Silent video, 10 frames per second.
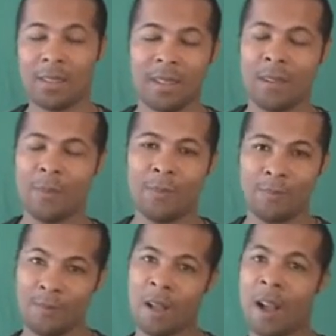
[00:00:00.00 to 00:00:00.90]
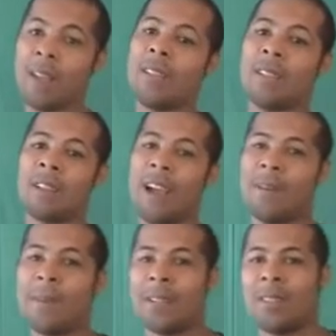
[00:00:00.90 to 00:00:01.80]
If all this kind
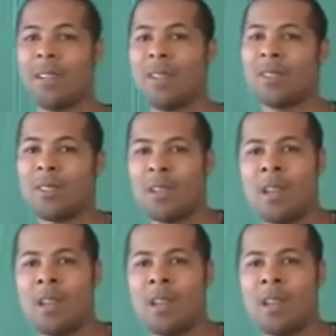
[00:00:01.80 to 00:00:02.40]
of makes sense.